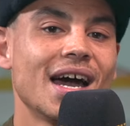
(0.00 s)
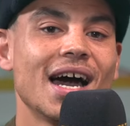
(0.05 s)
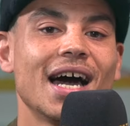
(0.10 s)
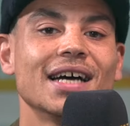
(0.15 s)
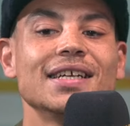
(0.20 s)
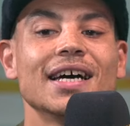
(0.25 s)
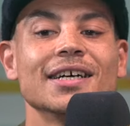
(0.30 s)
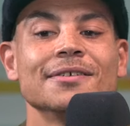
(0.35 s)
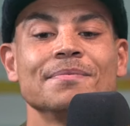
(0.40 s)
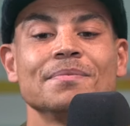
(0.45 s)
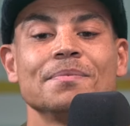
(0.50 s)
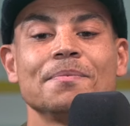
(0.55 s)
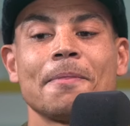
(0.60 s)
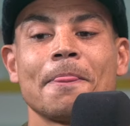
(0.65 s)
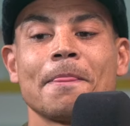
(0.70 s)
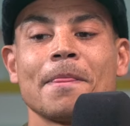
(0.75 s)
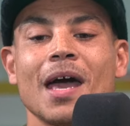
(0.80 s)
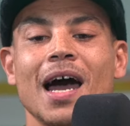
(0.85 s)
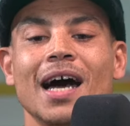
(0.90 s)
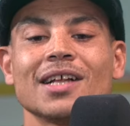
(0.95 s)
And then
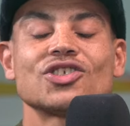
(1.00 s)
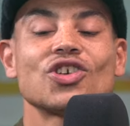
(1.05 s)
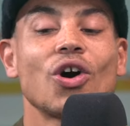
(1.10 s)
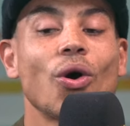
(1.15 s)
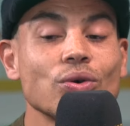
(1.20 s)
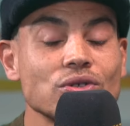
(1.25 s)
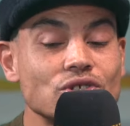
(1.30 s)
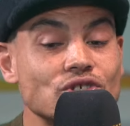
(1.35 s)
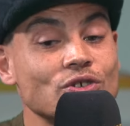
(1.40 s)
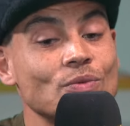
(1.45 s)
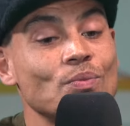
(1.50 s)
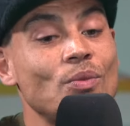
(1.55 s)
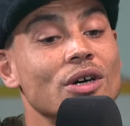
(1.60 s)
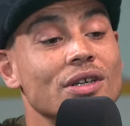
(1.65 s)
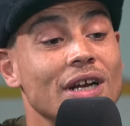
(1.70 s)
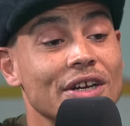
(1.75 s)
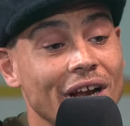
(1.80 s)
I told someone,